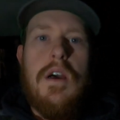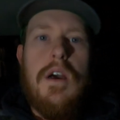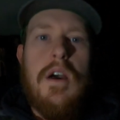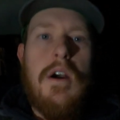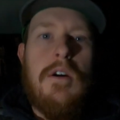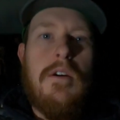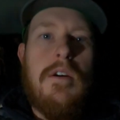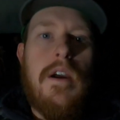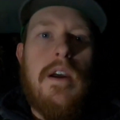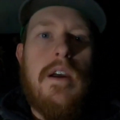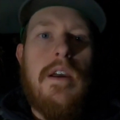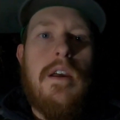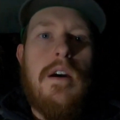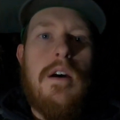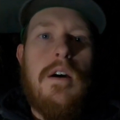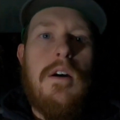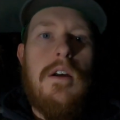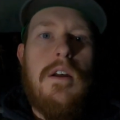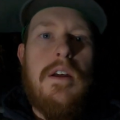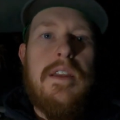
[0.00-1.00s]
Okay,
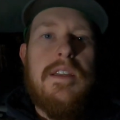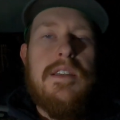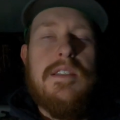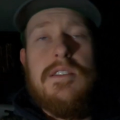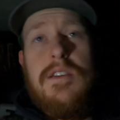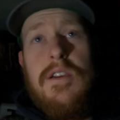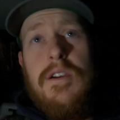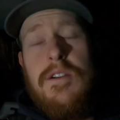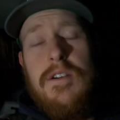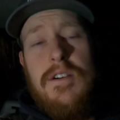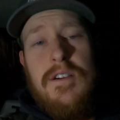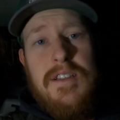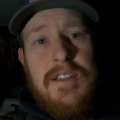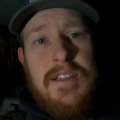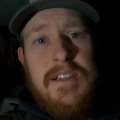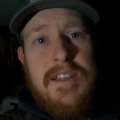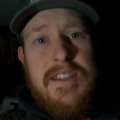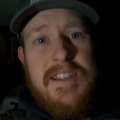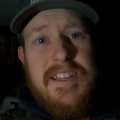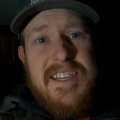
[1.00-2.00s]
y'all, it is
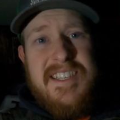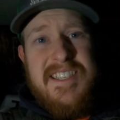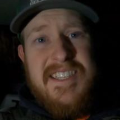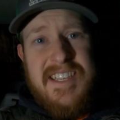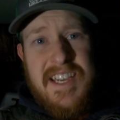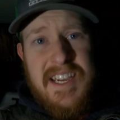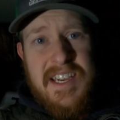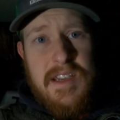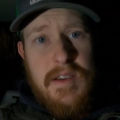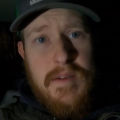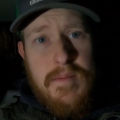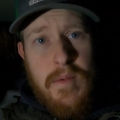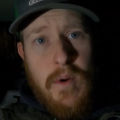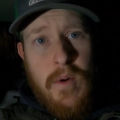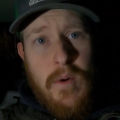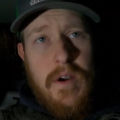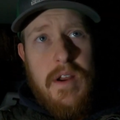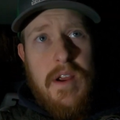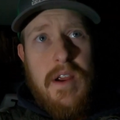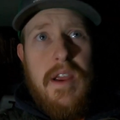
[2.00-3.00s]
currently the second
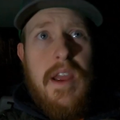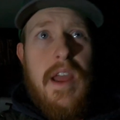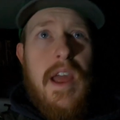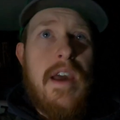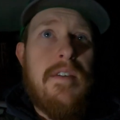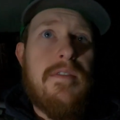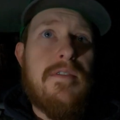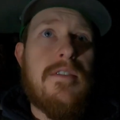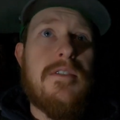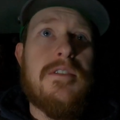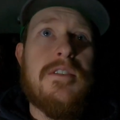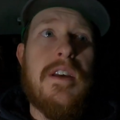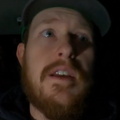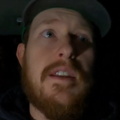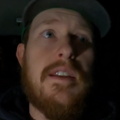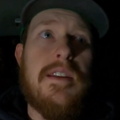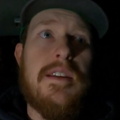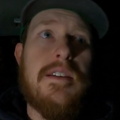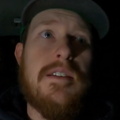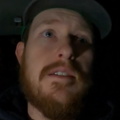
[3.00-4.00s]
morning after
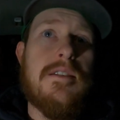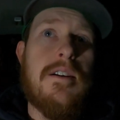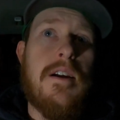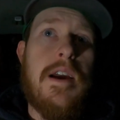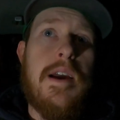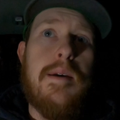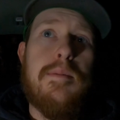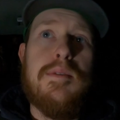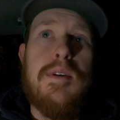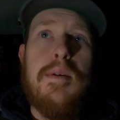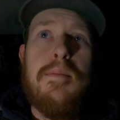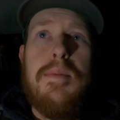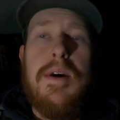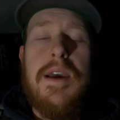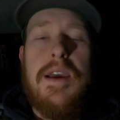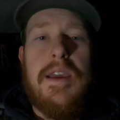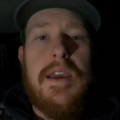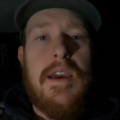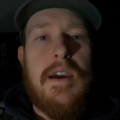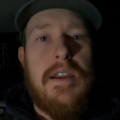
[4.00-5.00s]
setting these traps. I'm
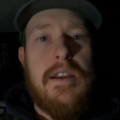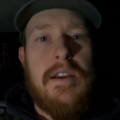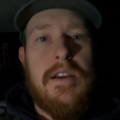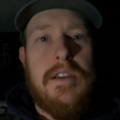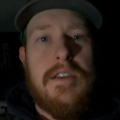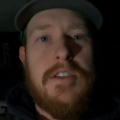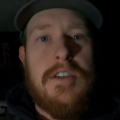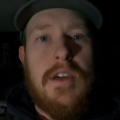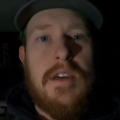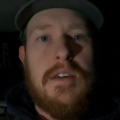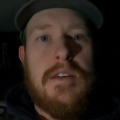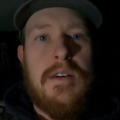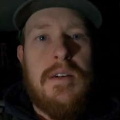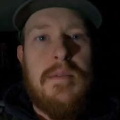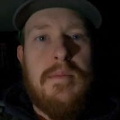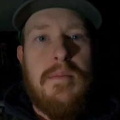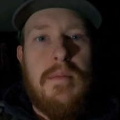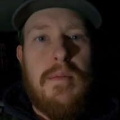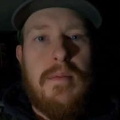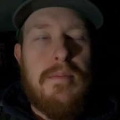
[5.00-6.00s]
back out here to check
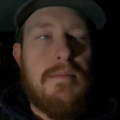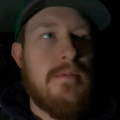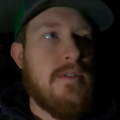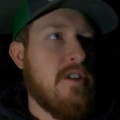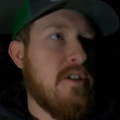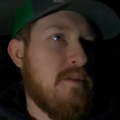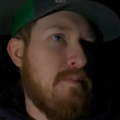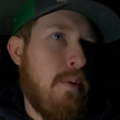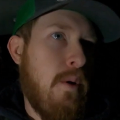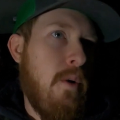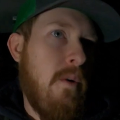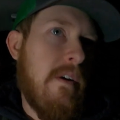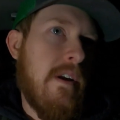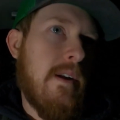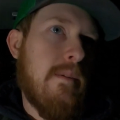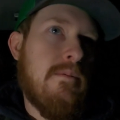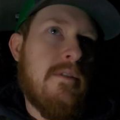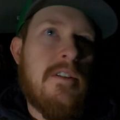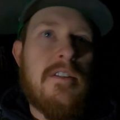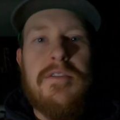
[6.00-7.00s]
them. Just pulled
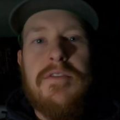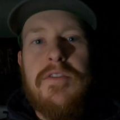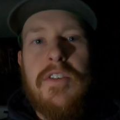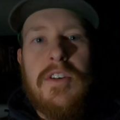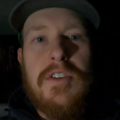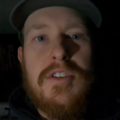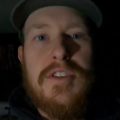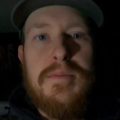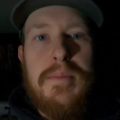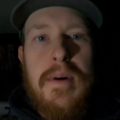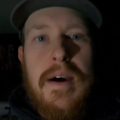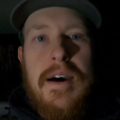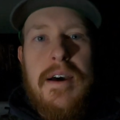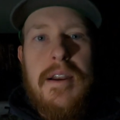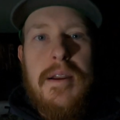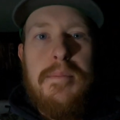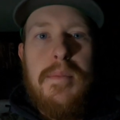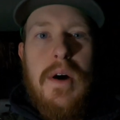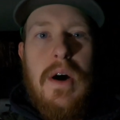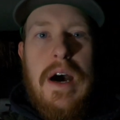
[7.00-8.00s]
up to the first
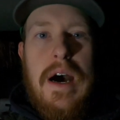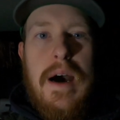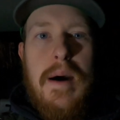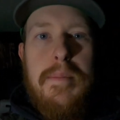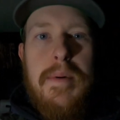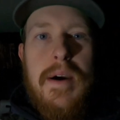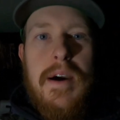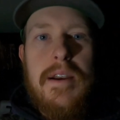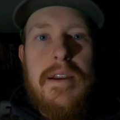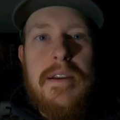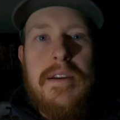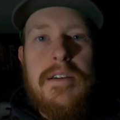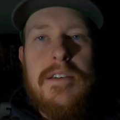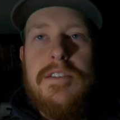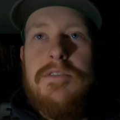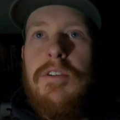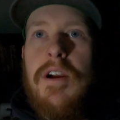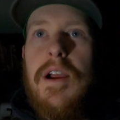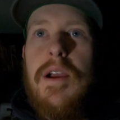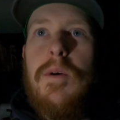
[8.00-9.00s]
spot. I'm gonna hop out
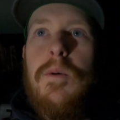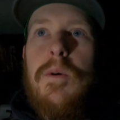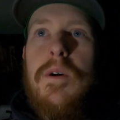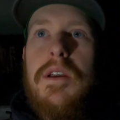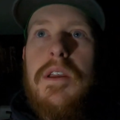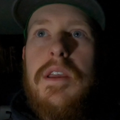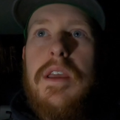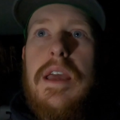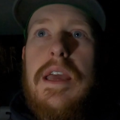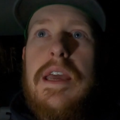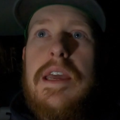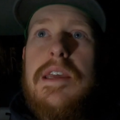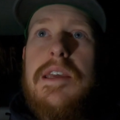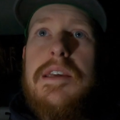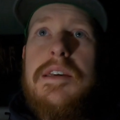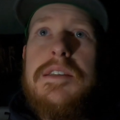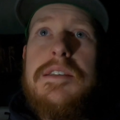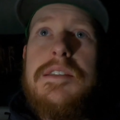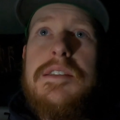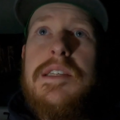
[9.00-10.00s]
here right quick
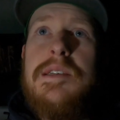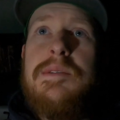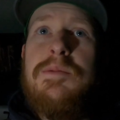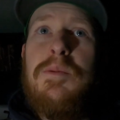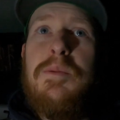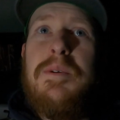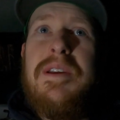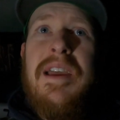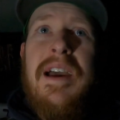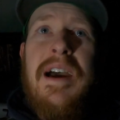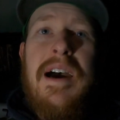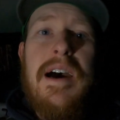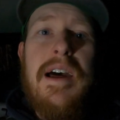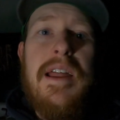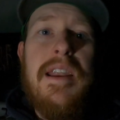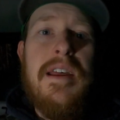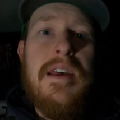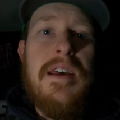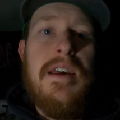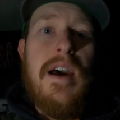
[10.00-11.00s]
and see what we got.
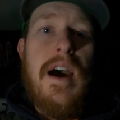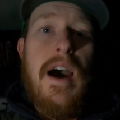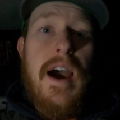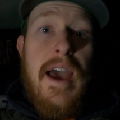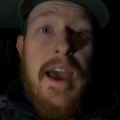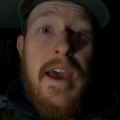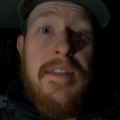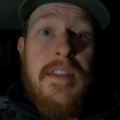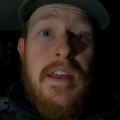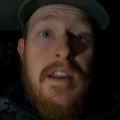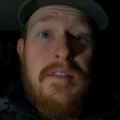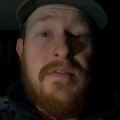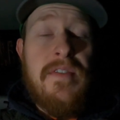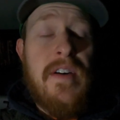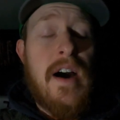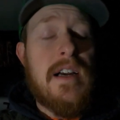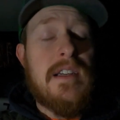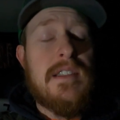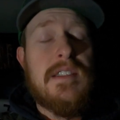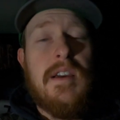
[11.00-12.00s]
I had that
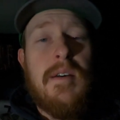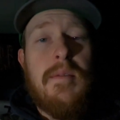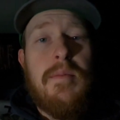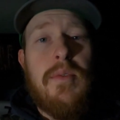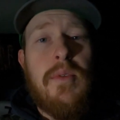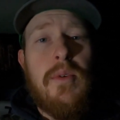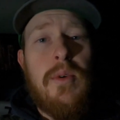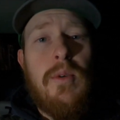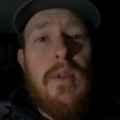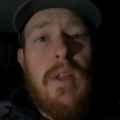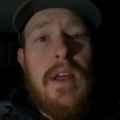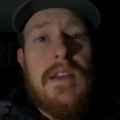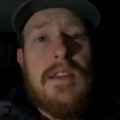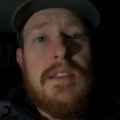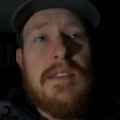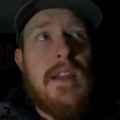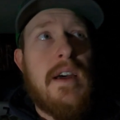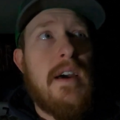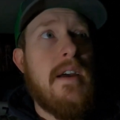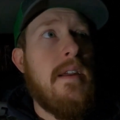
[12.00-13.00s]
fox come through
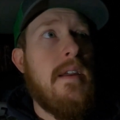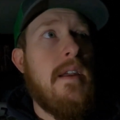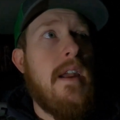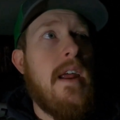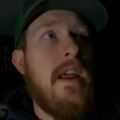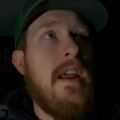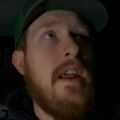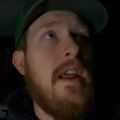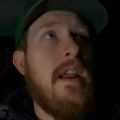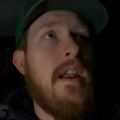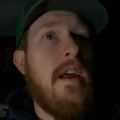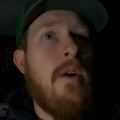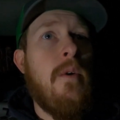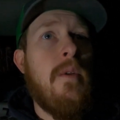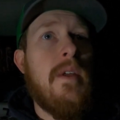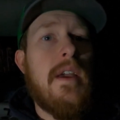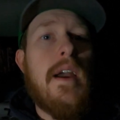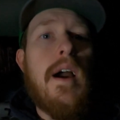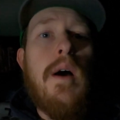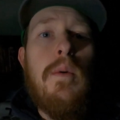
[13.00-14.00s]
last night, and I
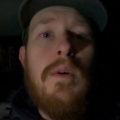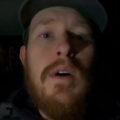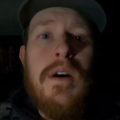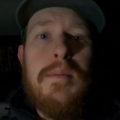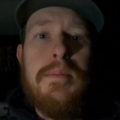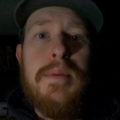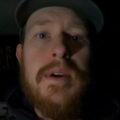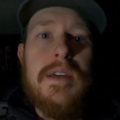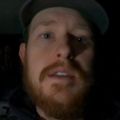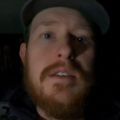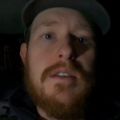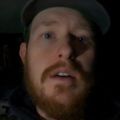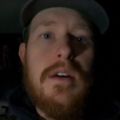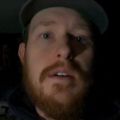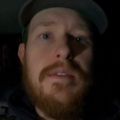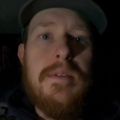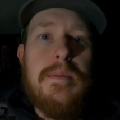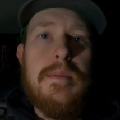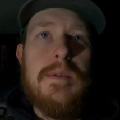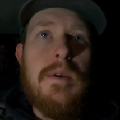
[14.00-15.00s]
only got one picture
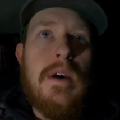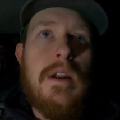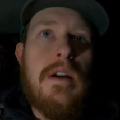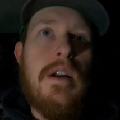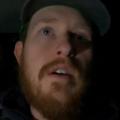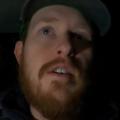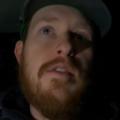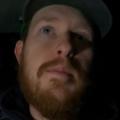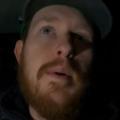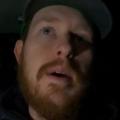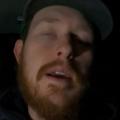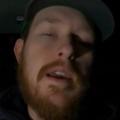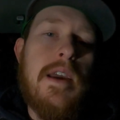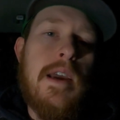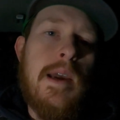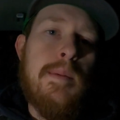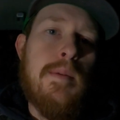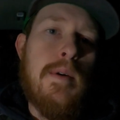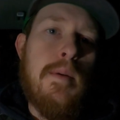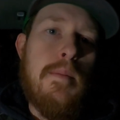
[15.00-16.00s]
of him, so I don't know if my
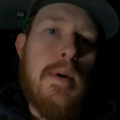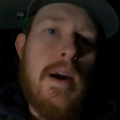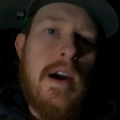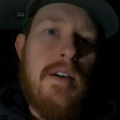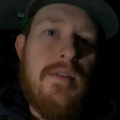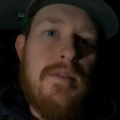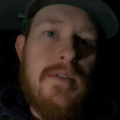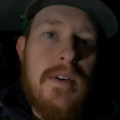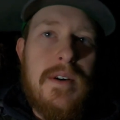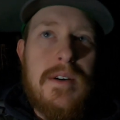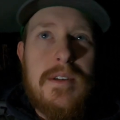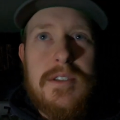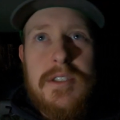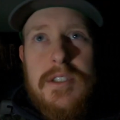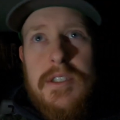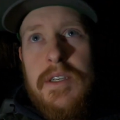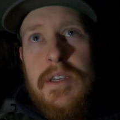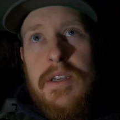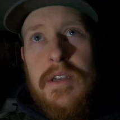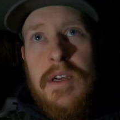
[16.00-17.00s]
camera
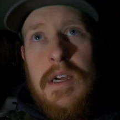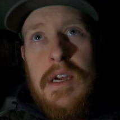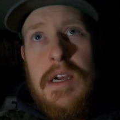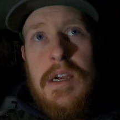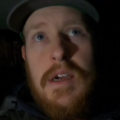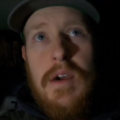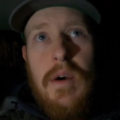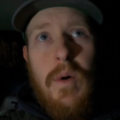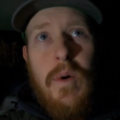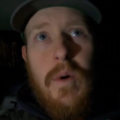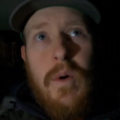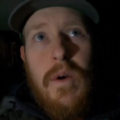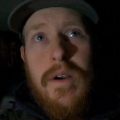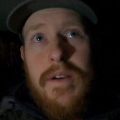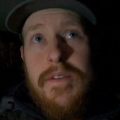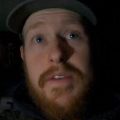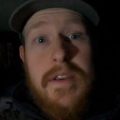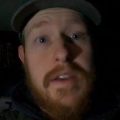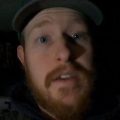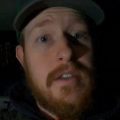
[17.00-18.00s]
malfunctioned or
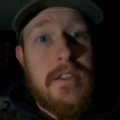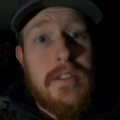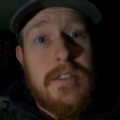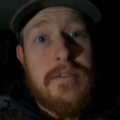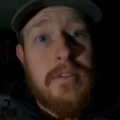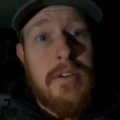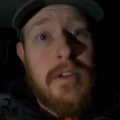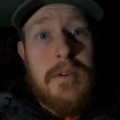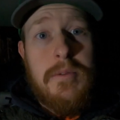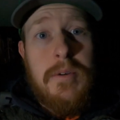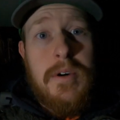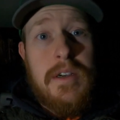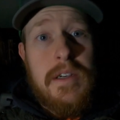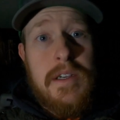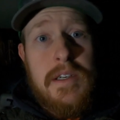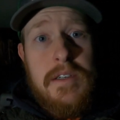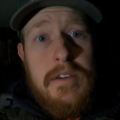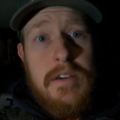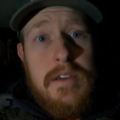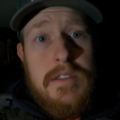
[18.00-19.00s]
if he just really wasn't
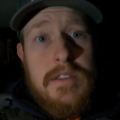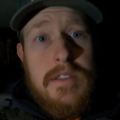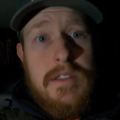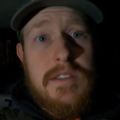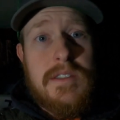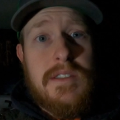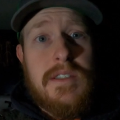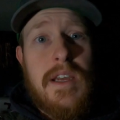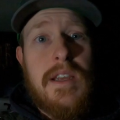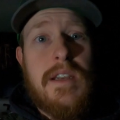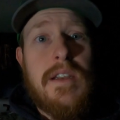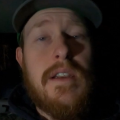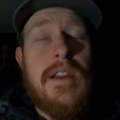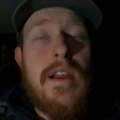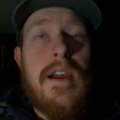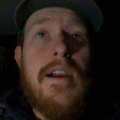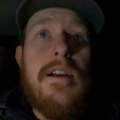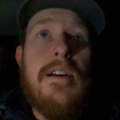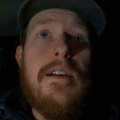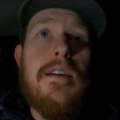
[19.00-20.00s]
interested in staying in the
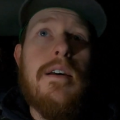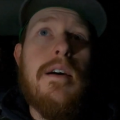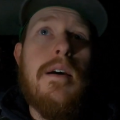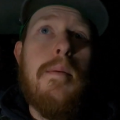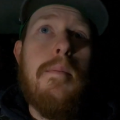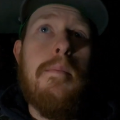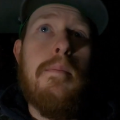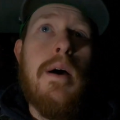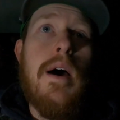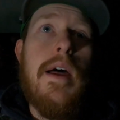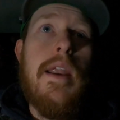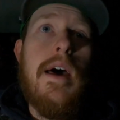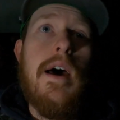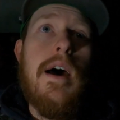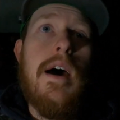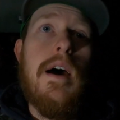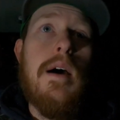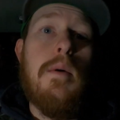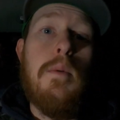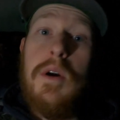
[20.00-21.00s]
area, but
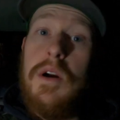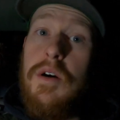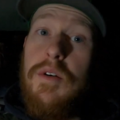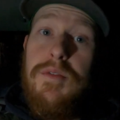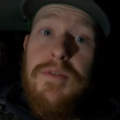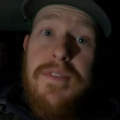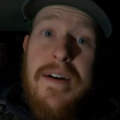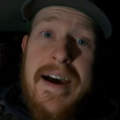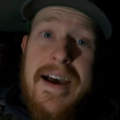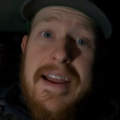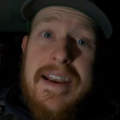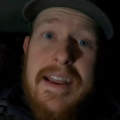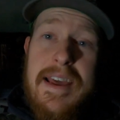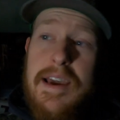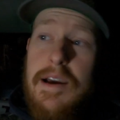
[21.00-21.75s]
we're gonna find